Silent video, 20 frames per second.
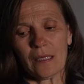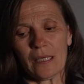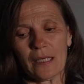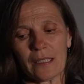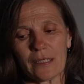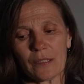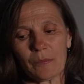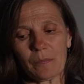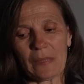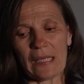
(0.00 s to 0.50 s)

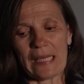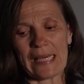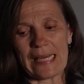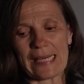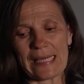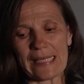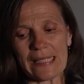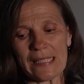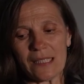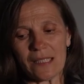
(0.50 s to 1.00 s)

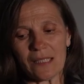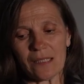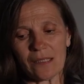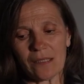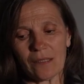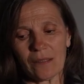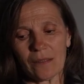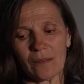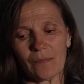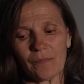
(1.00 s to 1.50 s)

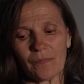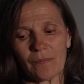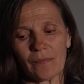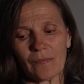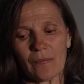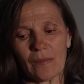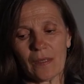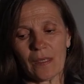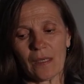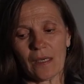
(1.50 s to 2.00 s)
explained,
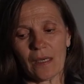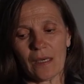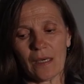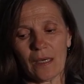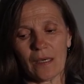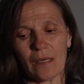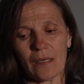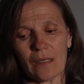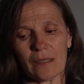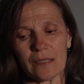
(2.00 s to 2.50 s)

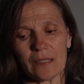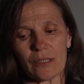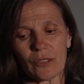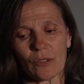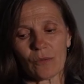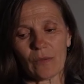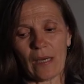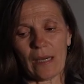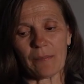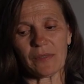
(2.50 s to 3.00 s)

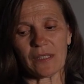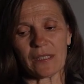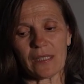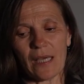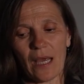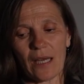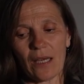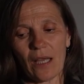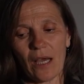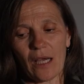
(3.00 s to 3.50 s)
described the
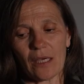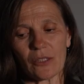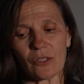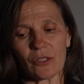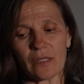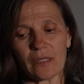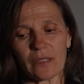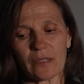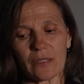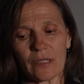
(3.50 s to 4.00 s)

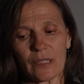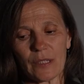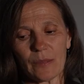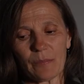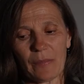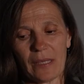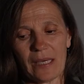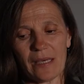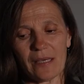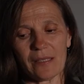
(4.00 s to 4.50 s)
dialogic
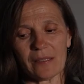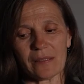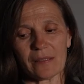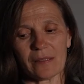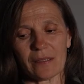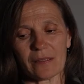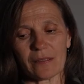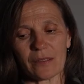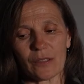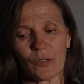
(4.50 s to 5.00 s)

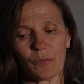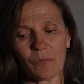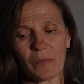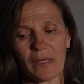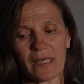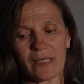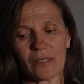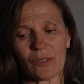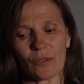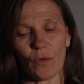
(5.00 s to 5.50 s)
space as a
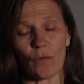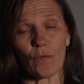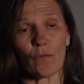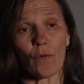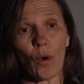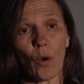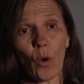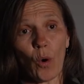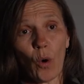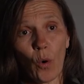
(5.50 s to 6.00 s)
space of
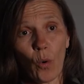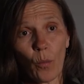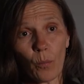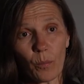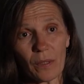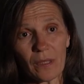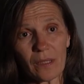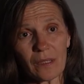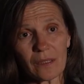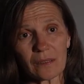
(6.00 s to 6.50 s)

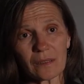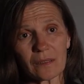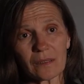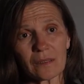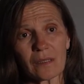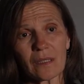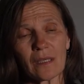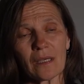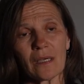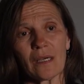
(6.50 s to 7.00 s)

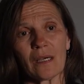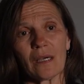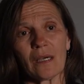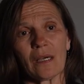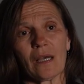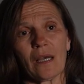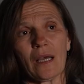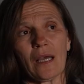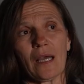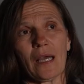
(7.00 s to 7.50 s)
openness,
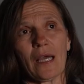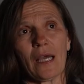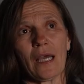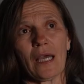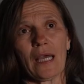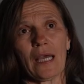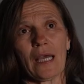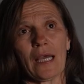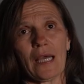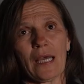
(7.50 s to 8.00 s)

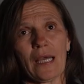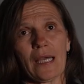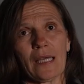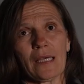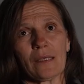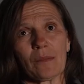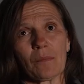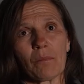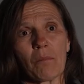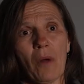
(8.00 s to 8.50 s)

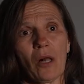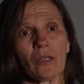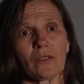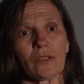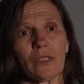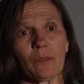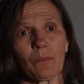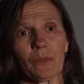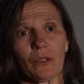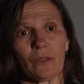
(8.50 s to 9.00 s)
and
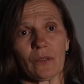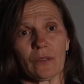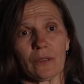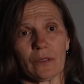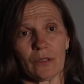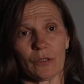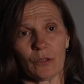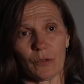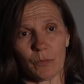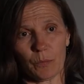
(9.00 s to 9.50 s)
multiple
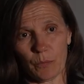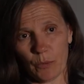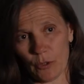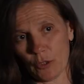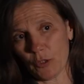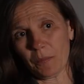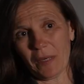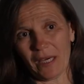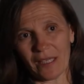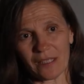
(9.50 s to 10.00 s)

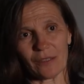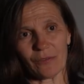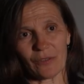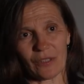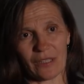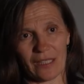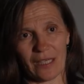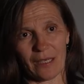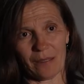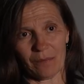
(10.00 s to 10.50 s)

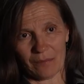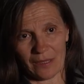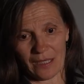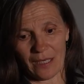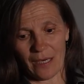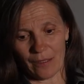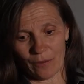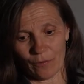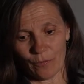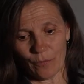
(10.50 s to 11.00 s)
perspectives can
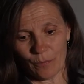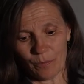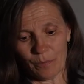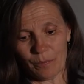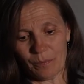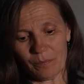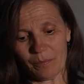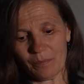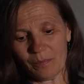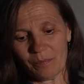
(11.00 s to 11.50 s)
kind of
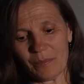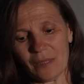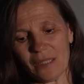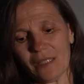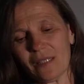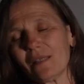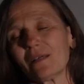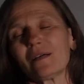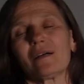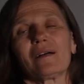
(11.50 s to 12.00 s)

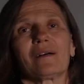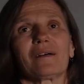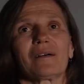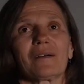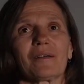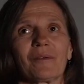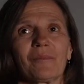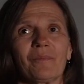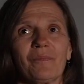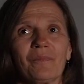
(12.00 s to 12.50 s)
be
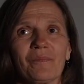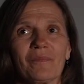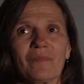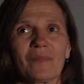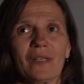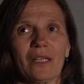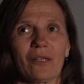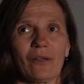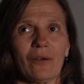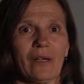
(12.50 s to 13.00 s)

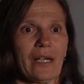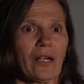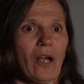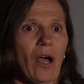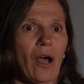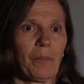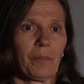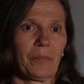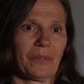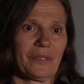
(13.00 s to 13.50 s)

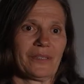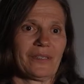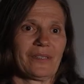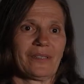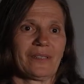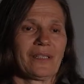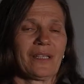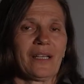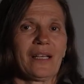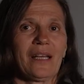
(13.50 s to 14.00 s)

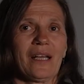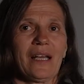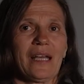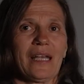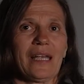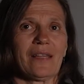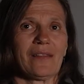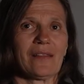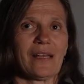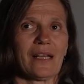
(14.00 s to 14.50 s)
encompassed
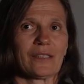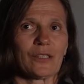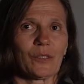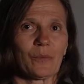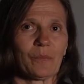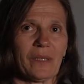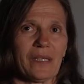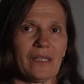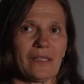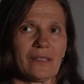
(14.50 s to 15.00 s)
in that
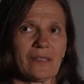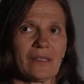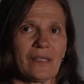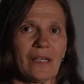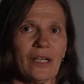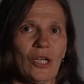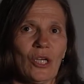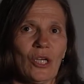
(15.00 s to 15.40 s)
space.